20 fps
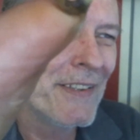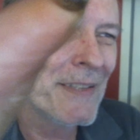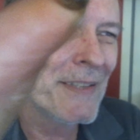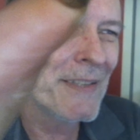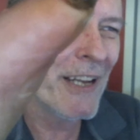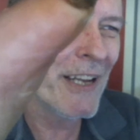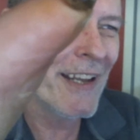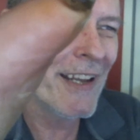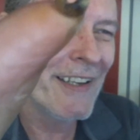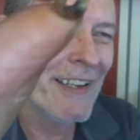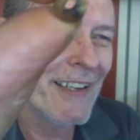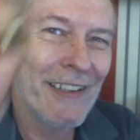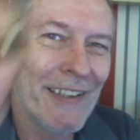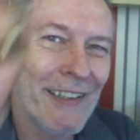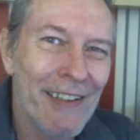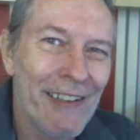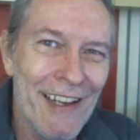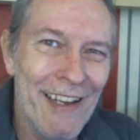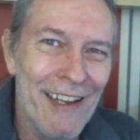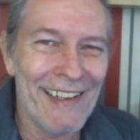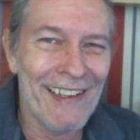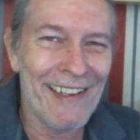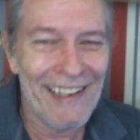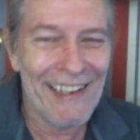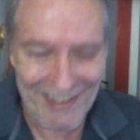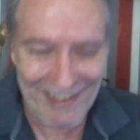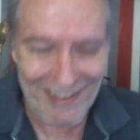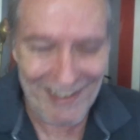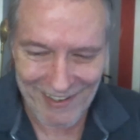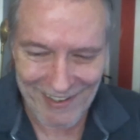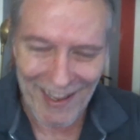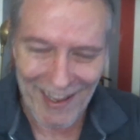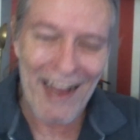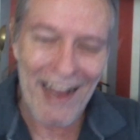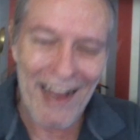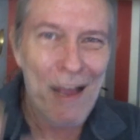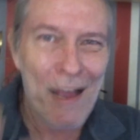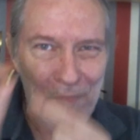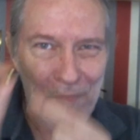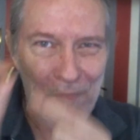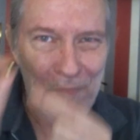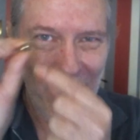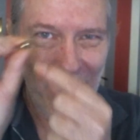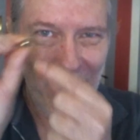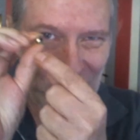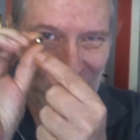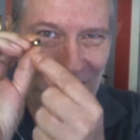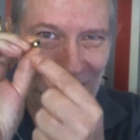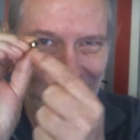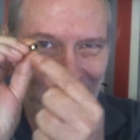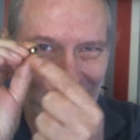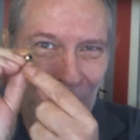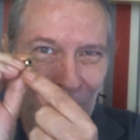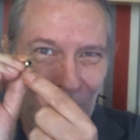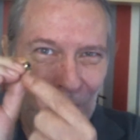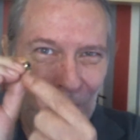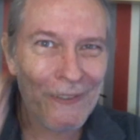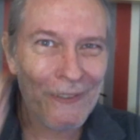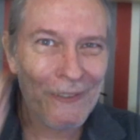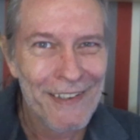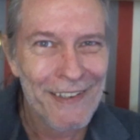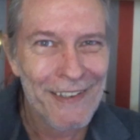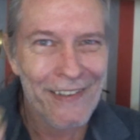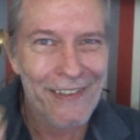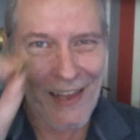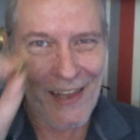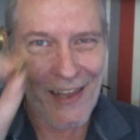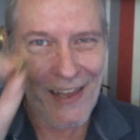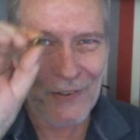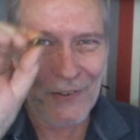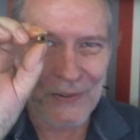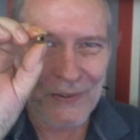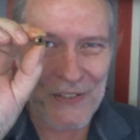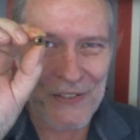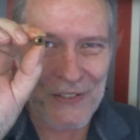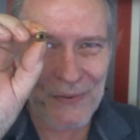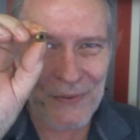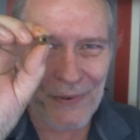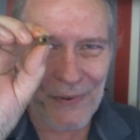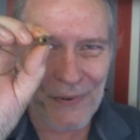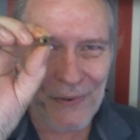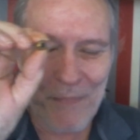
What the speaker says: see my head in it. I measured that hole. That hole is